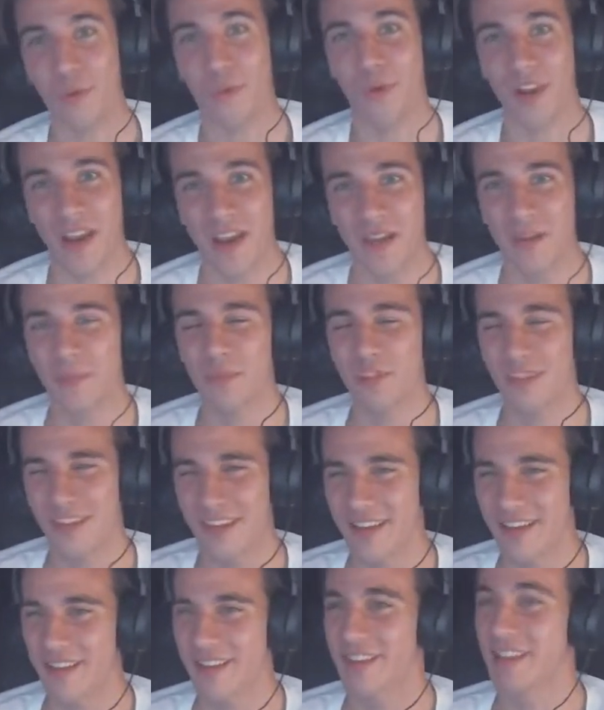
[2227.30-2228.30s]
random
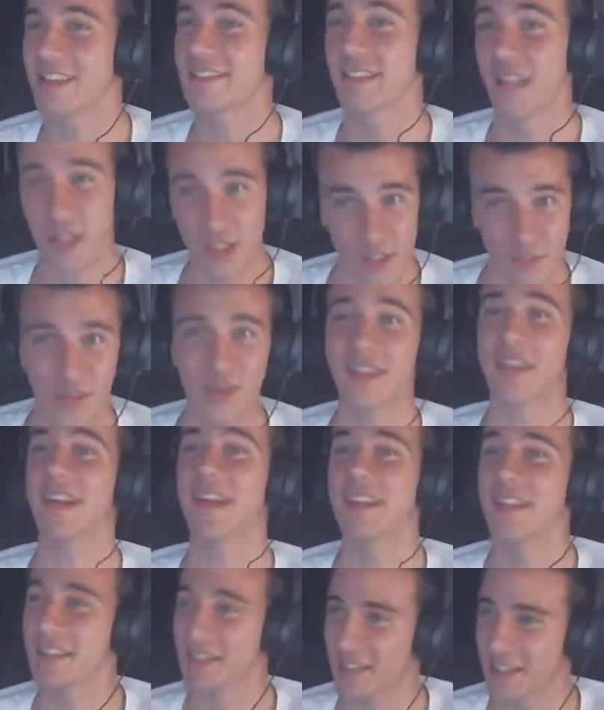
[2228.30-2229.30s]
thing that doesn't make
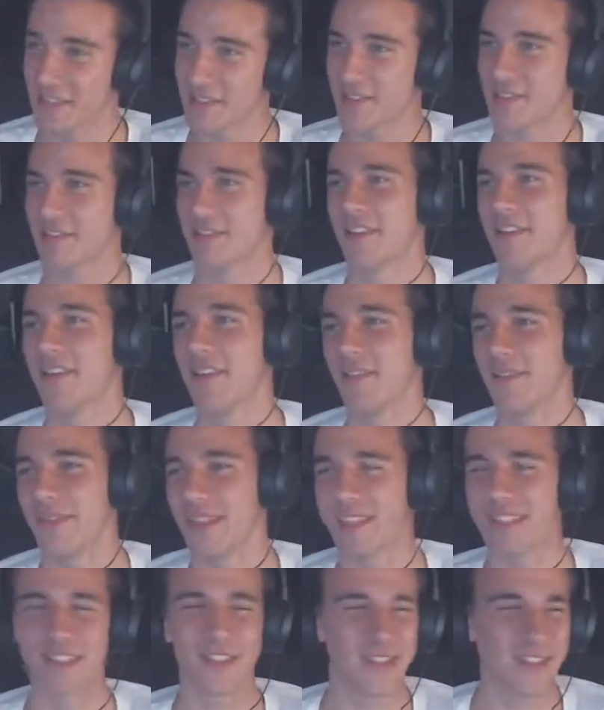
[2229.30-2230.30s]
any sense,
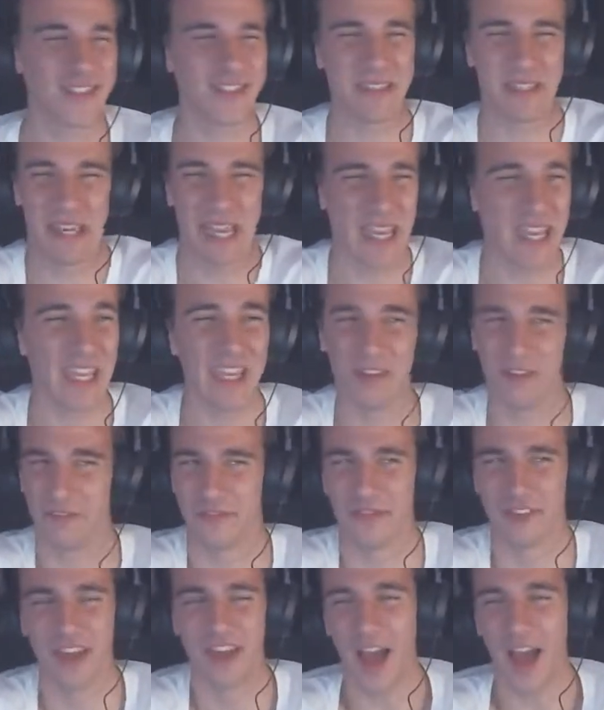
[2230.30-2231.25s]
that's just negative.